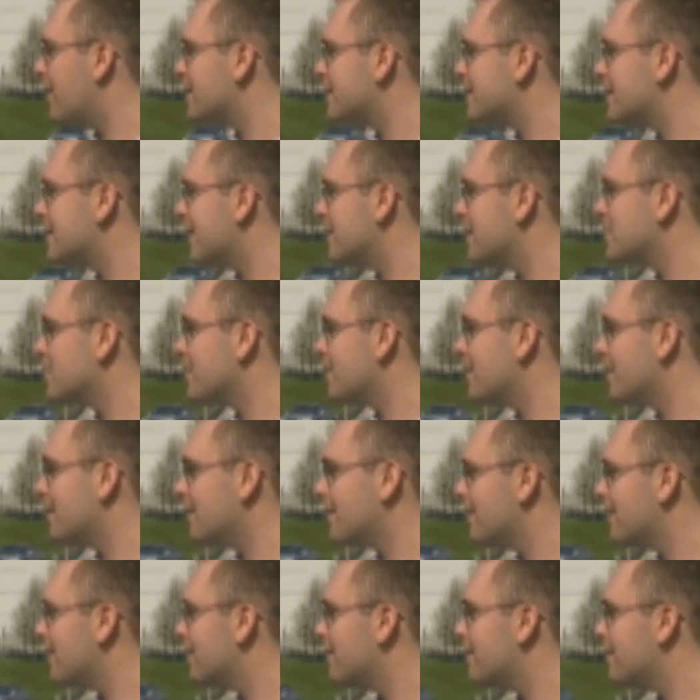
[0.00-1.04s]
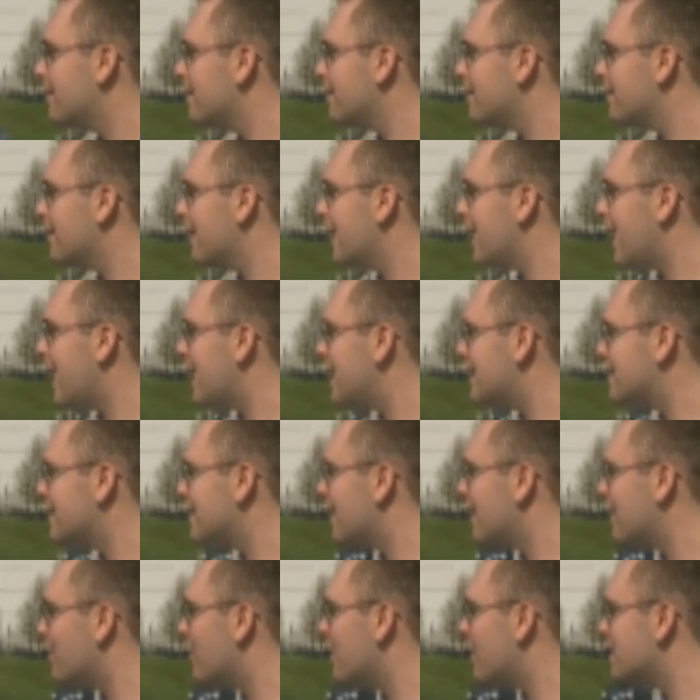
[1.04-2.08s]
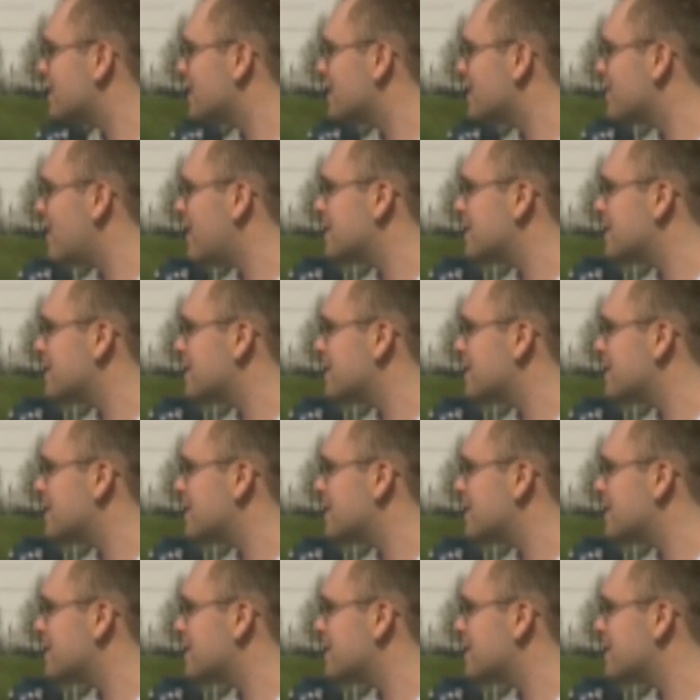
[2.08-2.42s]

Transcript: was in danger and like I had to get away as soon